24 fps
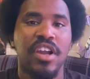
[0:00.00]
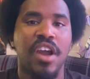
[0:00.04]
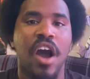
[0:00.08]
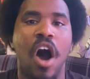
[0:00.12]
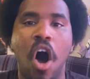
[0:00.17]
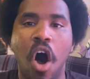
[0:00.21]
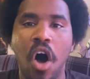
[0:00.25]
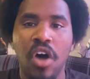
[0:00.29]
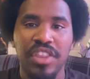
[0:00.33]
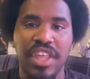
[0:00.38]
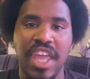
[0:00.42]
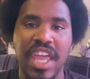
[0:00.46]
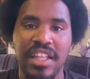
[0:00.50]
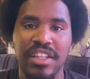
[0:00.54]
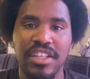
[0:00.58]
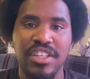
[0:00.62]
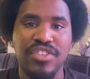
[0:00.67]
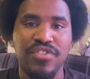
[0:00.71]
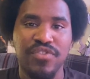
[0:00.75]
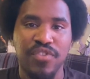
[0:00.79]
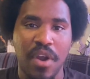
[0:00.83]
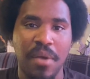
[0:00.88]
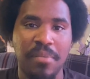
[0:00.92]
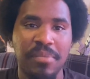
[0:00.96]
All the aliens
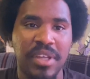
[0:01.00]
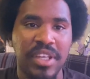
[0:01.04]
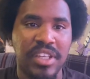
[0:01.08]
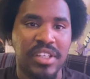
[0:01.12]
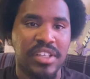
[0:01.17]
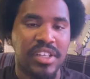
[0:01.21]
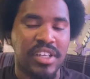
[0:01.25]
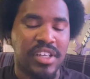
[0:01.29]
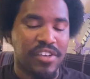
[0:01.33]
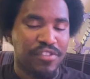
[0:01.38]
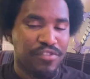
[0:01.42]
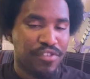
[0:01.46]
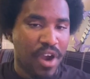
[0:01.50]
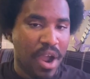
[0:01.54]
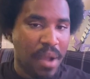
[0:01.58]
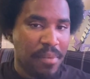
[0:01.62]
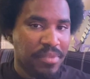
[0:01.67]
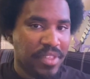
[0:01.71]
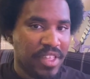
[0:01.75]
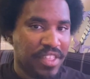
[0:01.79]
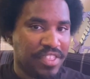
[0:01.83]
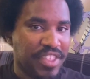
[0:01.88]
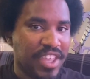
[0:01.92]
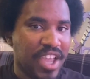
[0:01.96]
from
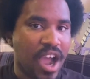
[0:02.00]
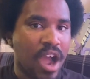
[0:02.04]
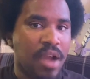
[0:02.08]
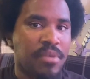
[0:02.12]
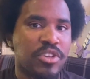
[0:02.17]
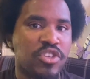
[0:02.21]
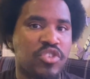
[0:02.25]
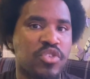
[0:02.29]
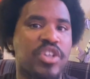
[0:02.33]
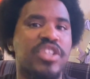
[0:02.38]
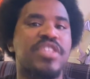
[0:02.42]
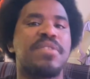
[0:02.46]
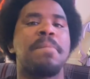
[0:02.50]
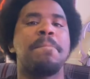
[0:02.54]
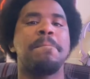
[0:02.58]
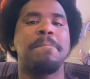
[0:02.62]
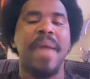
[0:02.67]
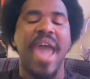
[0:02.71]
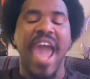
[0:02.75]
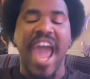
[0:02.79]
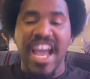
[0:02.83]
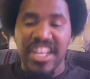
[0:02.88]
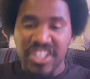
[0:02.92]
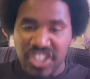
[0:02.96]
the Omnitrix
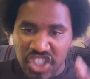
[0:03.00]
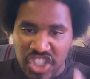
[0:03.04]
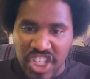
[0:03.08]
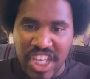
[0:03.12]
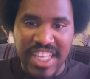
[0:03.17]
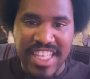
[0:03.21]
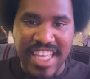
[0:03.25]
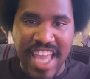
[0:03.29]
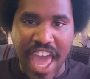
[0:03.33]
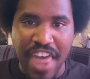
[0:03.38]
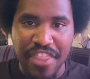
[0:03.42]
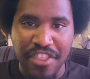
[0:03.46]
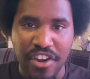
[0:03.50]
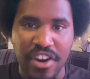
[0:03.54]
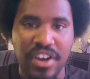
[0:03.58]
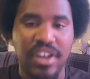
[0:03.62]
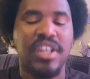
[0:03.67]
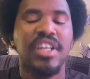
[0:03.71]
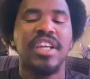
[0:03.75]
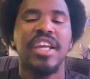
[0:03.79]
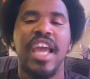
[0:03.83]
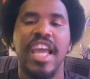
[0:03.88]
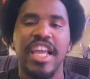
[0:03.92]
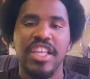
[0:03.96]
mashed together
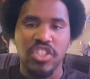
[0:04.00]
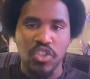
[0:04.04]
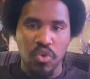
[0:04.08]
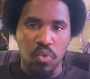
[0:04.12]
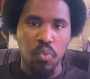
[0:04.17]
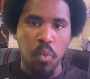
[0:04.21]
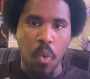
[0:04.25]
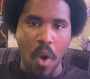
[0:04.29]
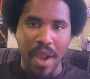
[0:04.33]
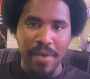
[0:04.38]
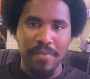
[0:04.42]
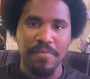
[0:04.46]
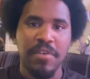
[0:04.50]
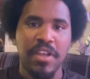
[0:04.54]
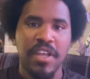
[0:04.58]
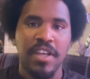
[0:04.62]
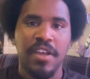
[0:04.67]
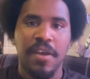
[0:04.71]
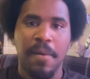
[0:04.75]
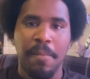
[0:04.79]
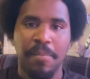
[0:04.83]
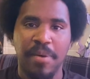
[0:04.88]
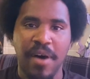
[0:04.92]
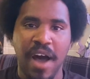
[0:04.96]
into one
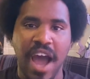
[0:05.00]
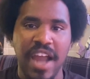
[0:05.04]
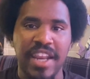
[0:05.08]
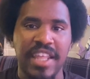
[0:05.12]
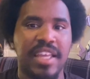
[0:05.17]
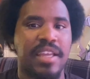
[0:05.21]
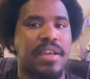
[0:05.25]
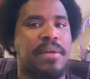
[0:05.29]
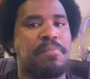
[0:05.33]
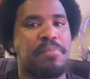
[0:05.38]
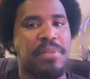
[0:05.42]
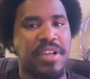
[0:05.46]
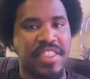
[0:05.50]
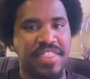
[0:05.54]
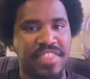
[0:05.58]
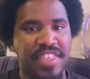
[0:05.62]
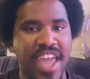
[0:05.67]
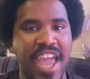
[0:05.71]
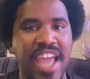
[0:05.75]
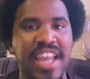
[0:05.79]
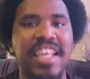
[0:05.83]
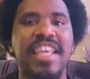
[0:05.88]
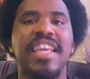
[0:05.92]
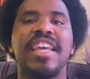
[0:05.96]
body. But
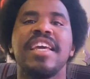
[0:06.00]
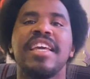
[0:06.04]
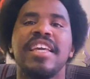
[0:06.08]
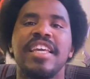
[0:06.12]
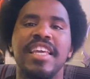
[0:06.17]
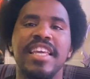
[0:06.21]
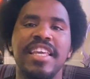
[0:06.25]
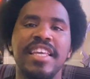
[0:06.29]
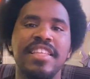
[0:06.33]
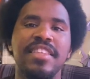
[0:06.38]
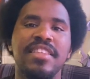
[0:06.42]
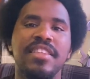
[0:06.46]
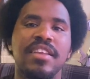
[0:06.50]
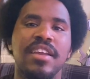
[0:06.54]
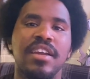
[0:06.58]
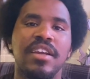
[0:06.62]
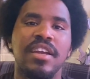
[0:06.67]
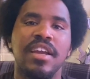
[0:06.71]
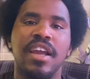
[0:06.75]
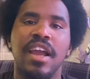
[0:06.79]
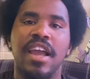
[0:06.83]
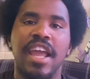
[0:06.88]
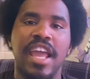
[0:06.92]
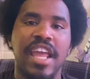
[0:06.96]
then
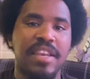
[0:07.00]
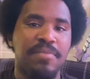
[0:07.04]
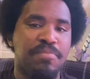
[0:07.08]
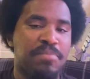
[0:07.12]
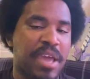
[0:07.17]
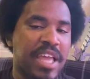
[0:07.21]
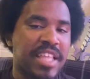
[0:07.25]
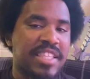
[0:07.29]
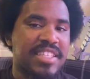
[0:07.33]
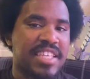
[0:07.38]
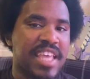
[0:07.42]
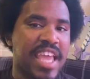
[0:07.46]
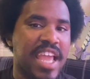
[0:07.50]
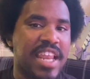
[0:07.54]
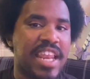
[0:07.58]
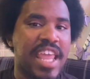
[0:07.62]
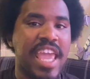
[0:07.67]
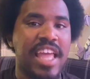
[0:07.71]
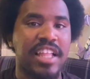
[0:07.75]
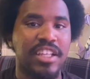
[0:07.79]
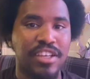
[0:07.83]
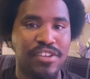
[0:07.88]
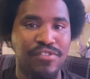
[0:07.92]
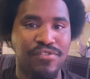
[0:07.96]
in Ben 10
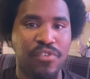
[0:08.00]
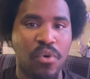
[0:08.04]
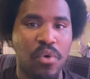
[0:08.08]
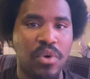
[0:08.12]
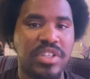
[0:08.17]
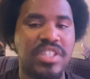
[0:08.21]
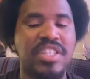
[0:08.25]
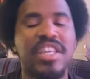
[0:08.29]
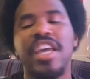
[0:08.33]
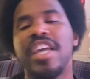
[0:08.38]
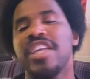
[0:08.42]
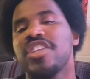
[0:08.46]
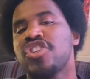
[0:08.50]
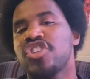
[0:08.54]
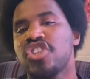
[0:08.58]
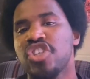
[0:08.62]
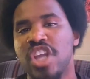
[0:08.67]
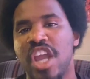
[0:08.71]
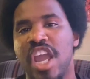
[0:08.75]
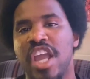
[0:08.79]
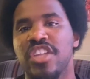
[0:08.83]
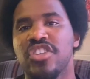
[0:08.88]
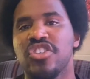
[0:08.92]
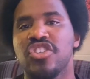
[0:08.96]
Alien Force, it
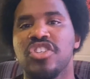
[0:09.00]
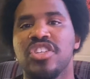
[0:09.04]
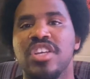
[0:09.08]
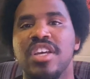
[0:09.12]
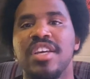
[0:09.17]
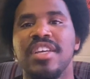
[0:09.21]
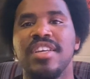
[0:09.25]
changed.